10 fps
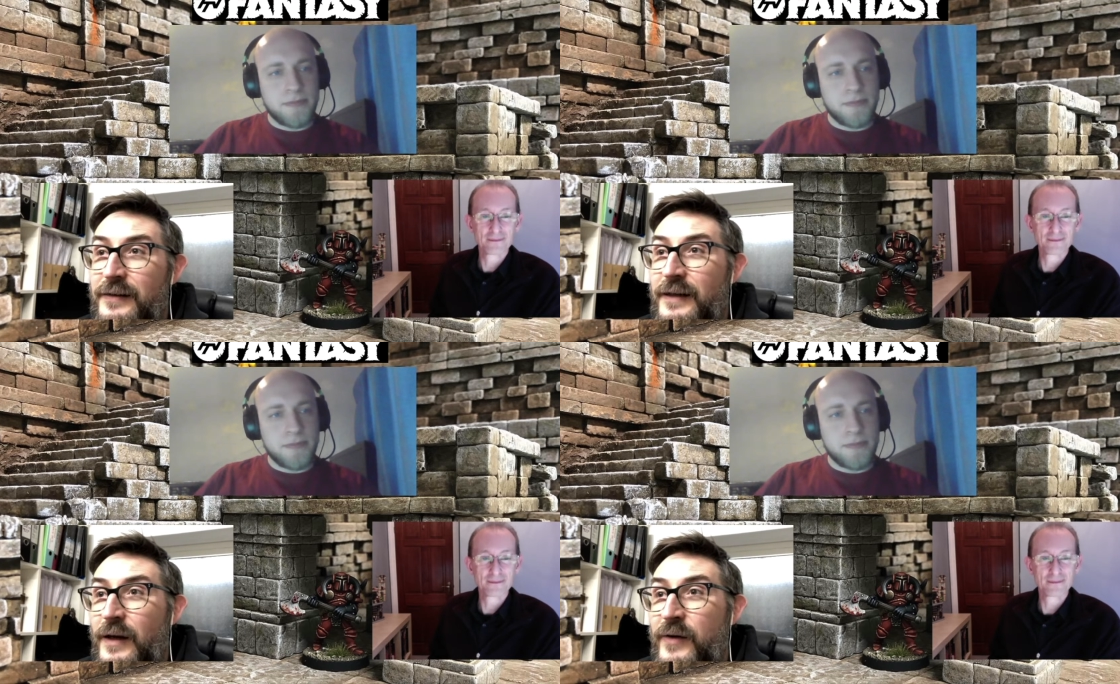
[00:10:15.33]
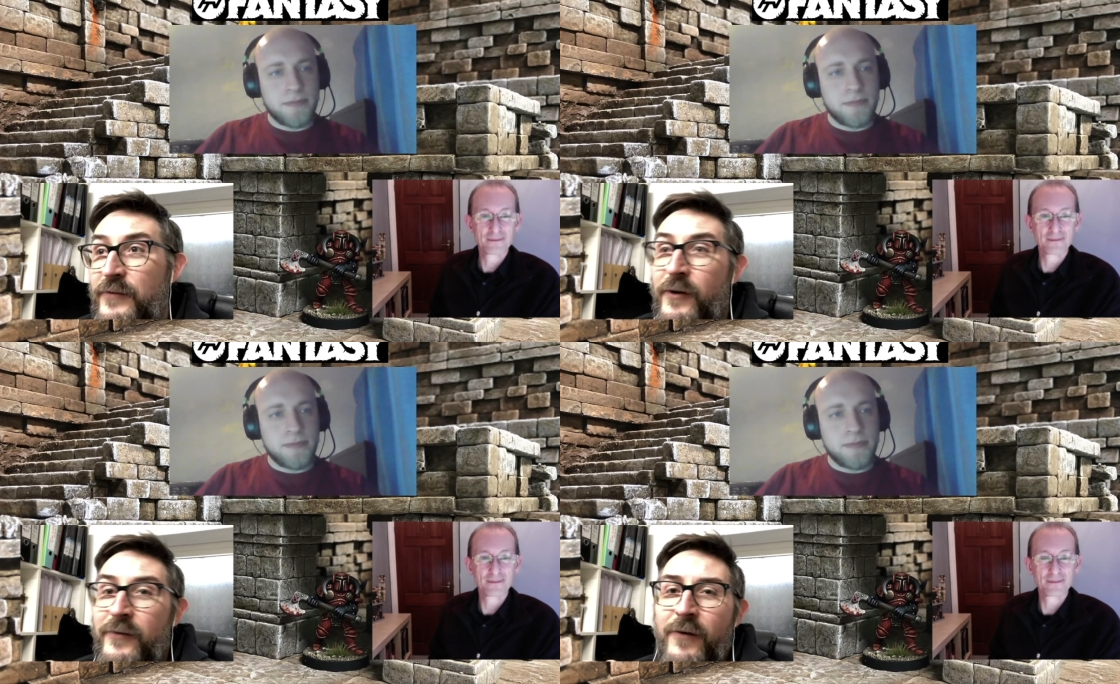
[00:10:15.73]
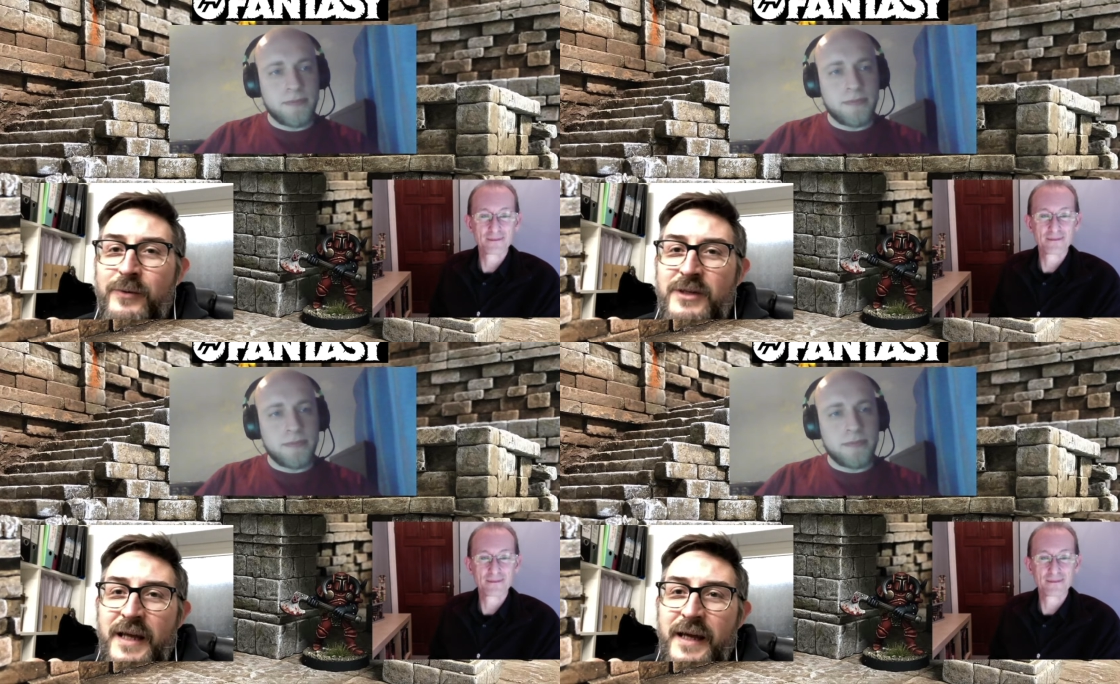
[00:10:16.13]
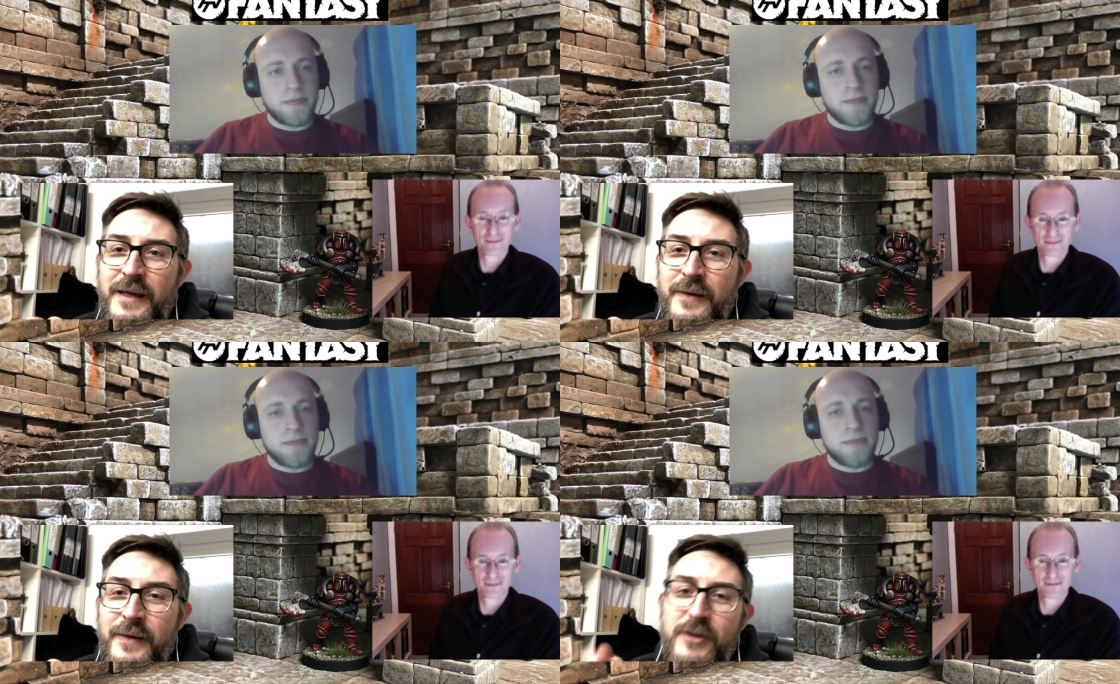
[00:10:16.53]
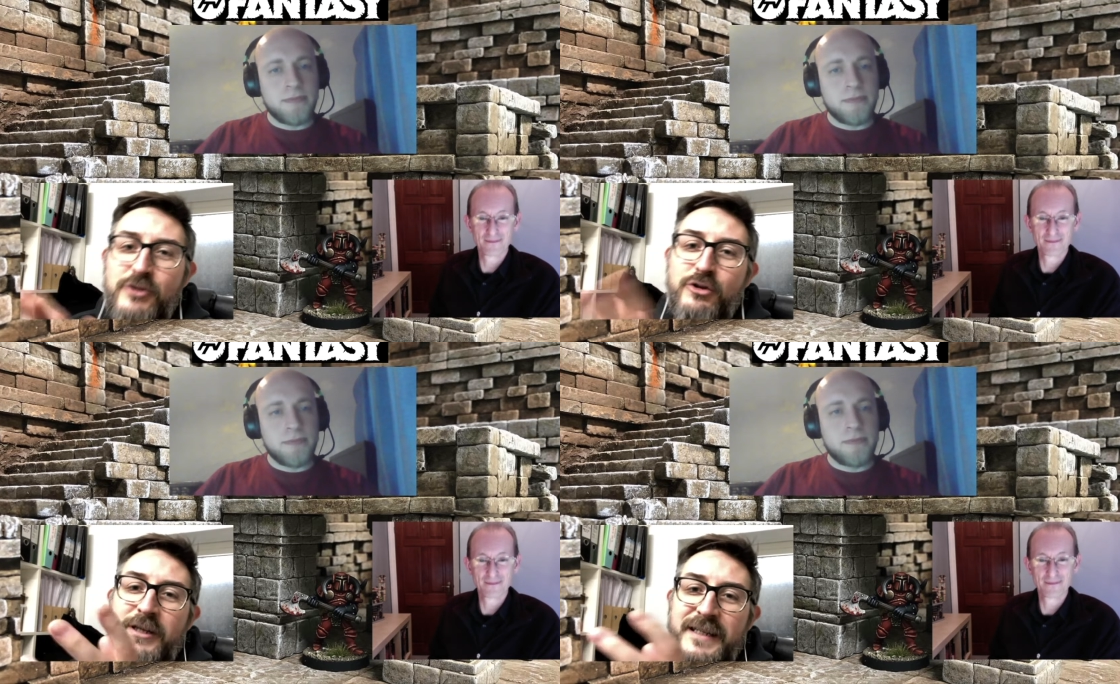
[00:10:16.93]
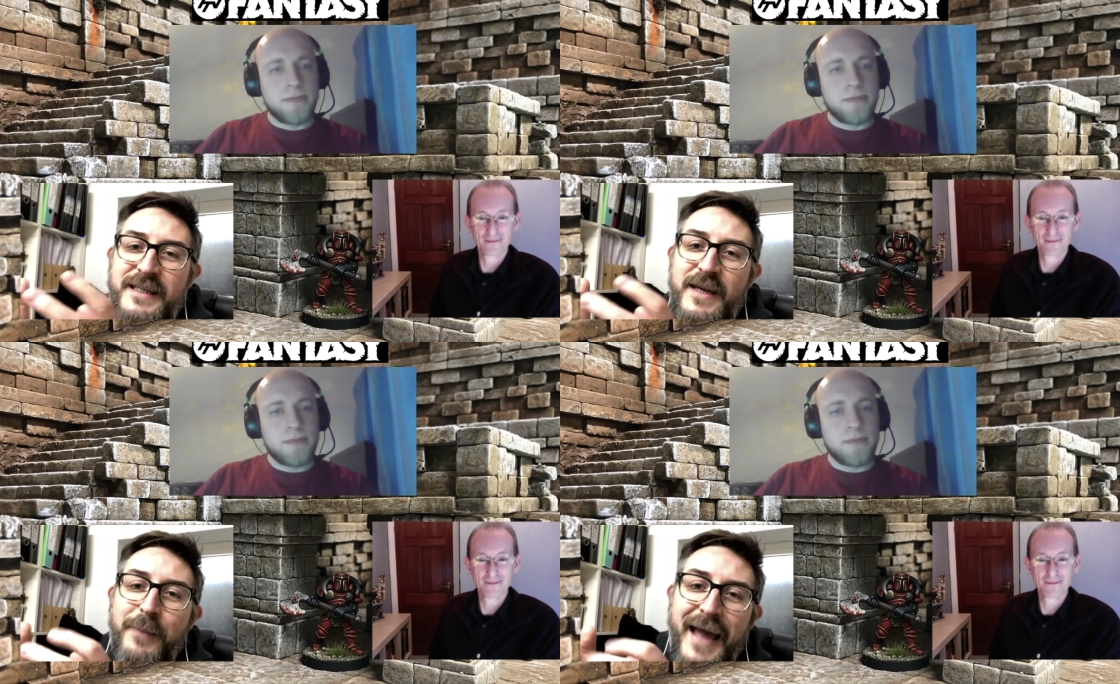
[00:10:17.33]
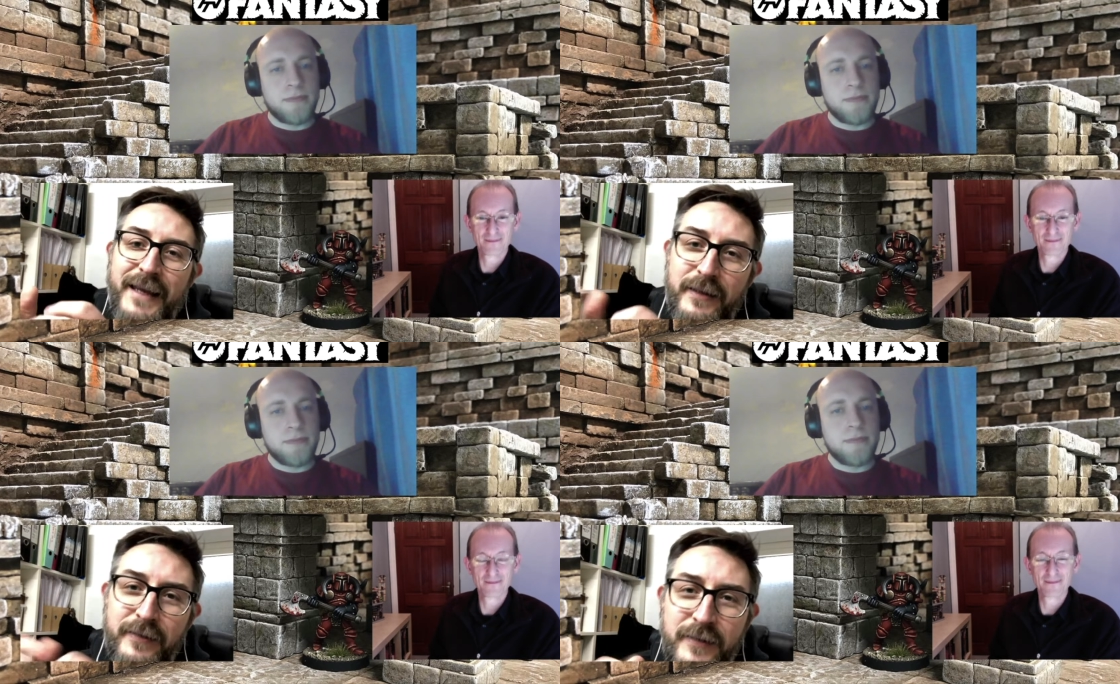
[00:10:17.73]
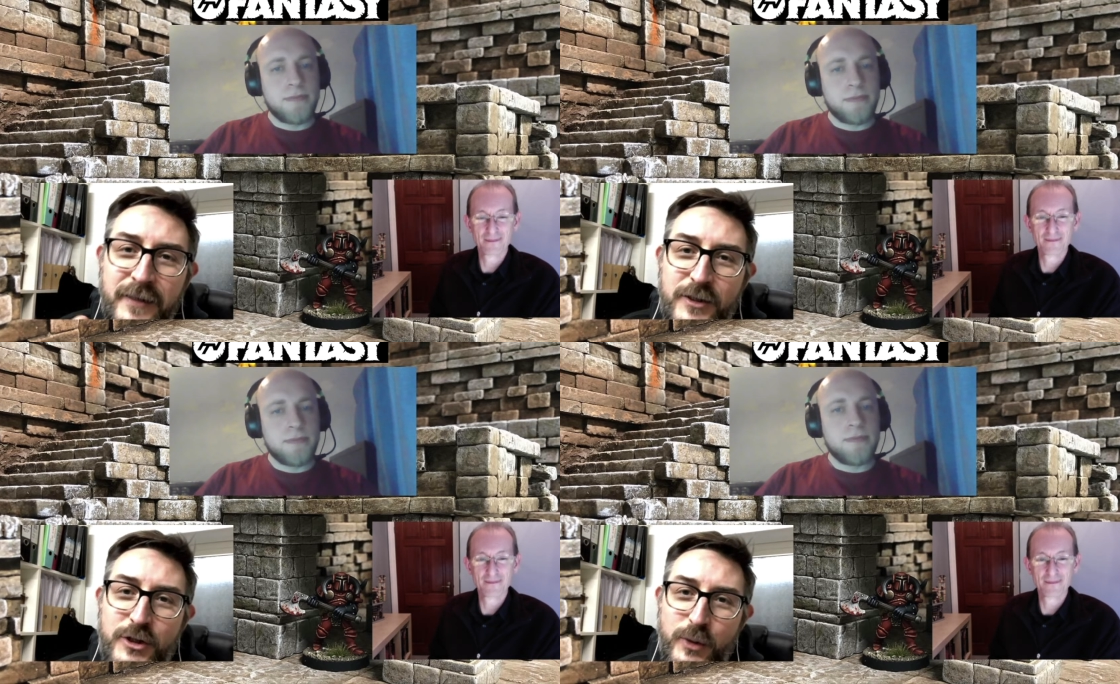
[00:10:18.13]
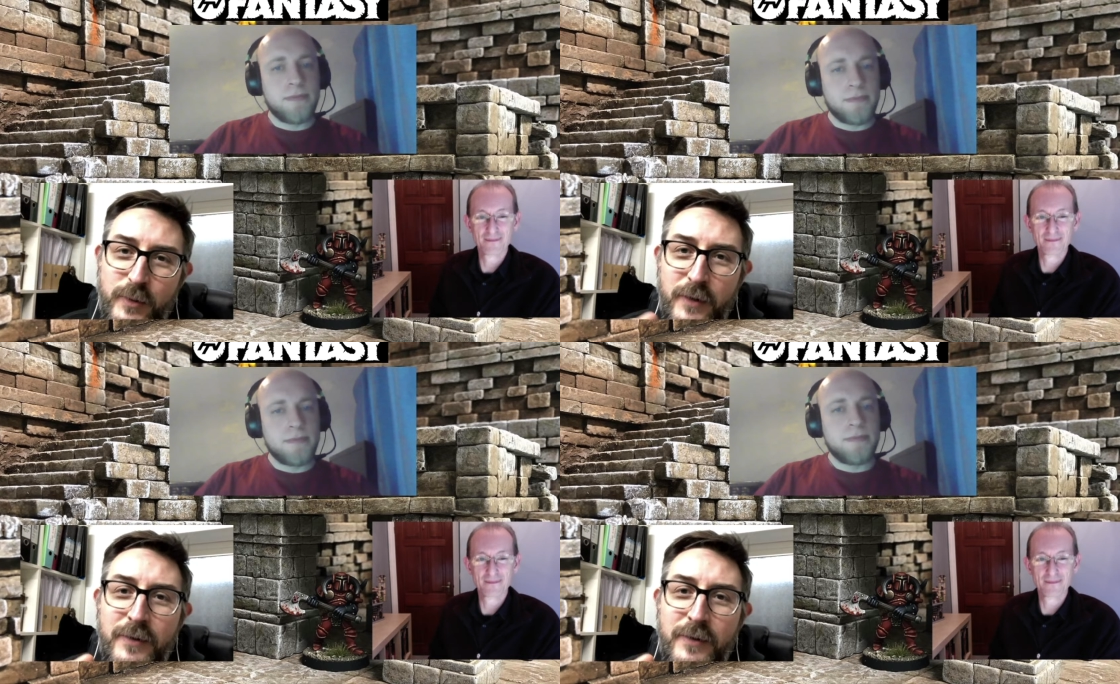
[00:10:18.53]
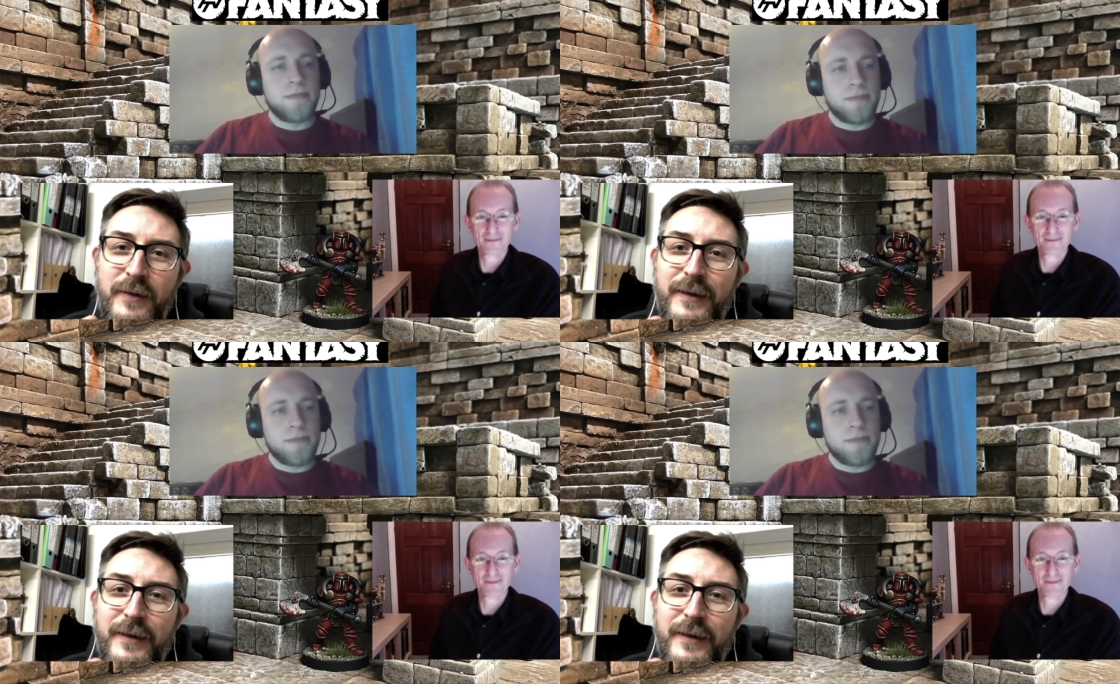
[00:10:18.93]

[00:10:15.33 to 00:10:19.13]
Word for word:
Speaker 1: you know, if I were to say trusted companion to you,